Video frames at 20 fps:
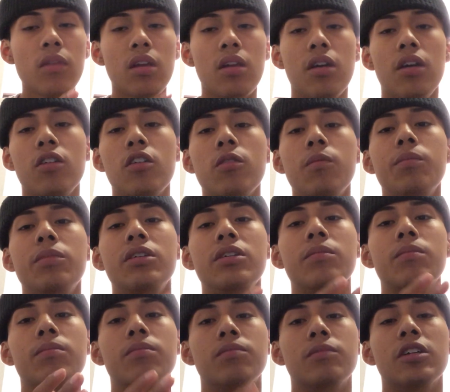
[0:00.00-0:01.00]
it
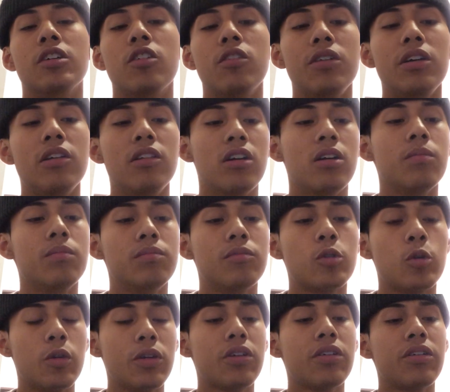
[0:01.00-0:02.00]
could heal up
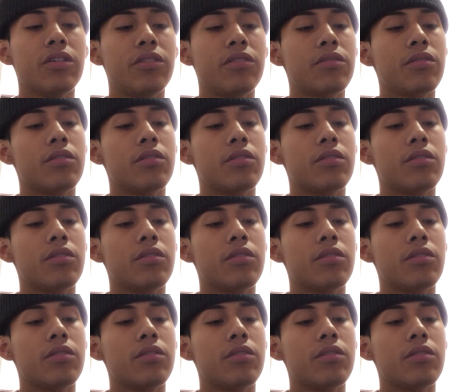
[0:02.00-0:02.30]
quicker